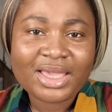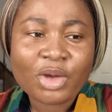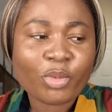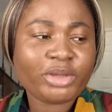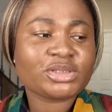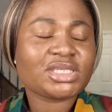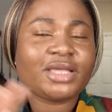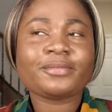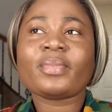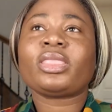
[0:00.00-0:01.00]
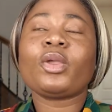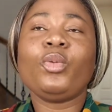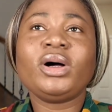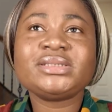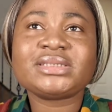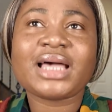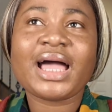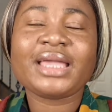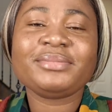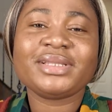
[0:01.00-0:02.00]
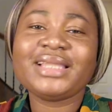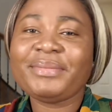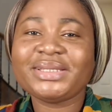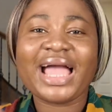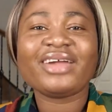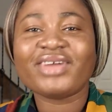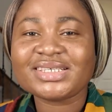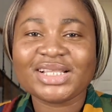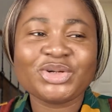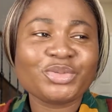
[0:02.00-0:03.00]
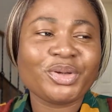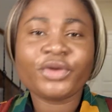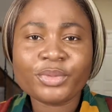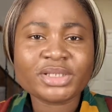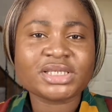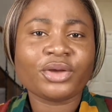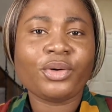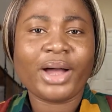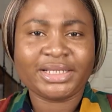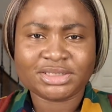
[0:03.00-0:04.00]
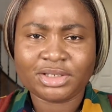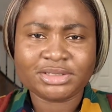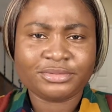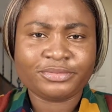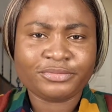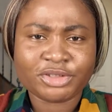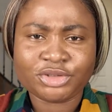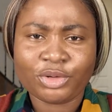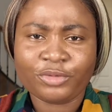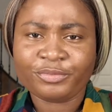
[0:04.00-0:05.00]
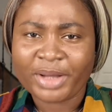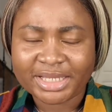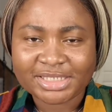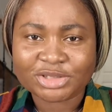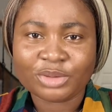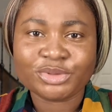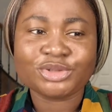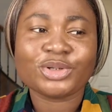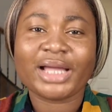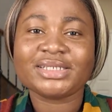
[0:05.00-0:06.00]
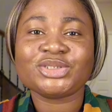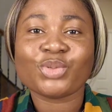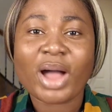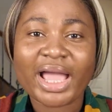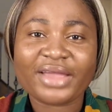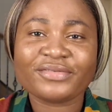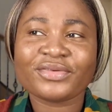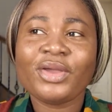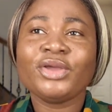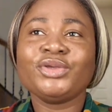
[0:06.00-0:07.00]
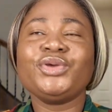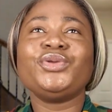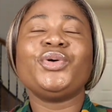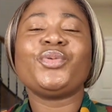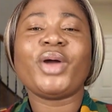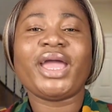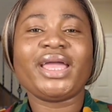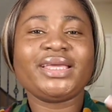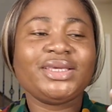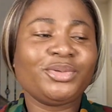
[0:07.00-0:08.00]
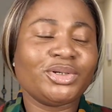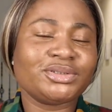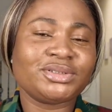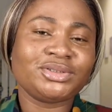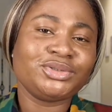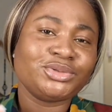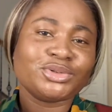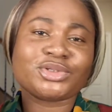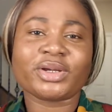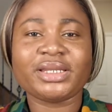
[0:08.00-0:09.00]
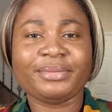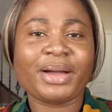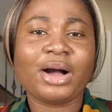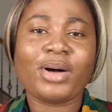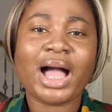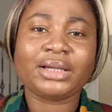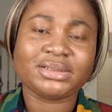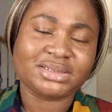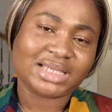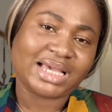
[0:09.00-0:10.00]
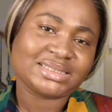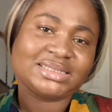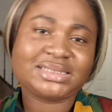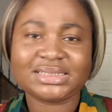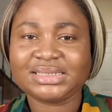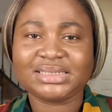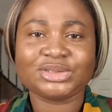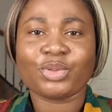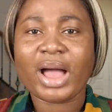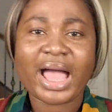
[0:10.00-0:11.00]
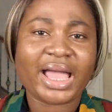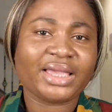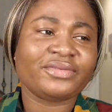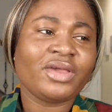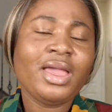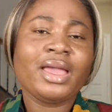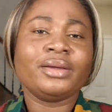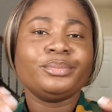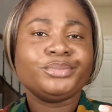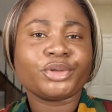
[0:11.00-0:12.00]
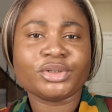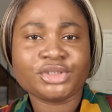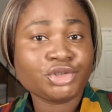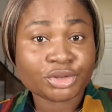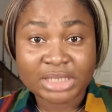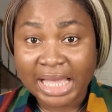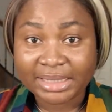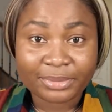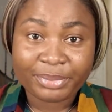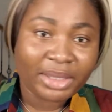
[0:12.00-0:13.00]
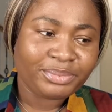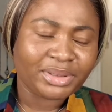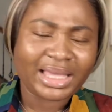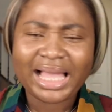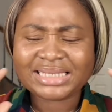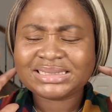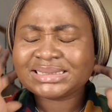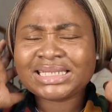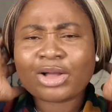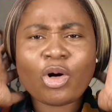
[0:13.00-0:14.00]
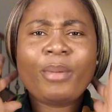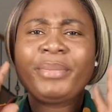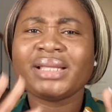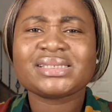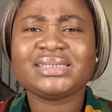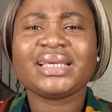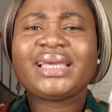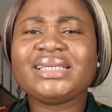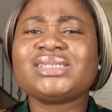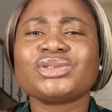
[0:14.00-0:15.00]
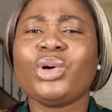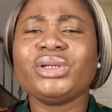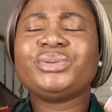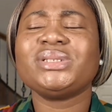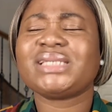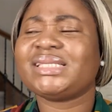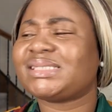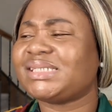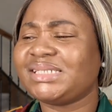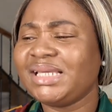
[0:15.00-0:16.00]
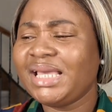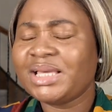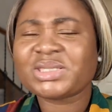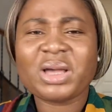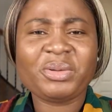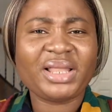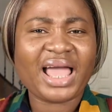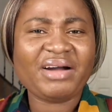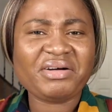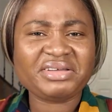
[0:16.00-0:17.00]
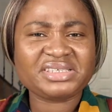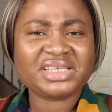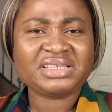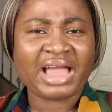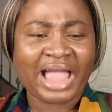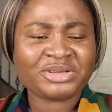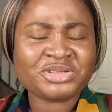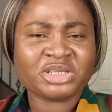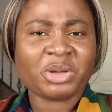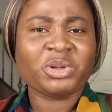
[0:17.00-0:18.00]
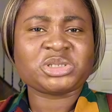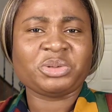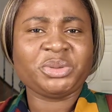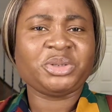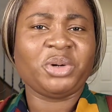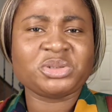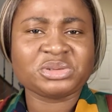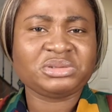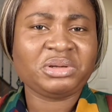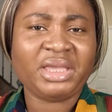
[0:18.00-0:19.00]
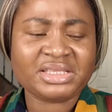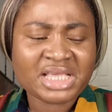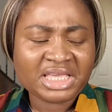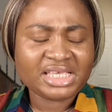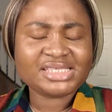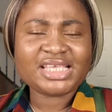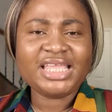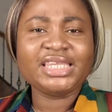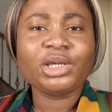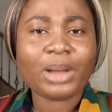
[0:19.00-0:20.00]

When you see, one time, let me digress a little bit. A few weeks ago, I saw the video of Banky W and wife, you know, where he was, you know, talking about how he's assisting his wife because they just had the baby. And the comment there is so irritating. Some were like, oh, are you not supposed to really want to do it? Is he new?